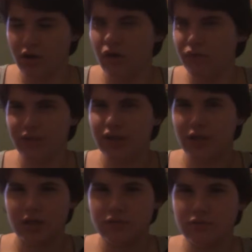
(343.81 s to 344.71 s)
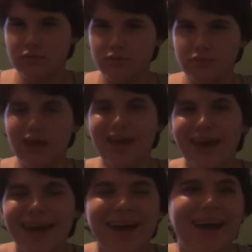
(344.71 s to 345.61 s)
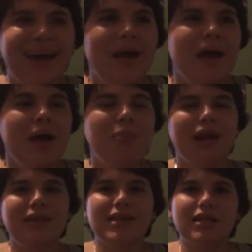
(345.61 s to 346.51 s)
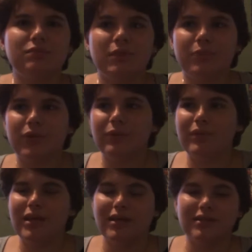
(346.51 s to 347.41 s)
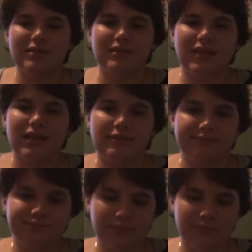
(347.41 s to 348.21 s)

Hopefully it does. But I text people because like,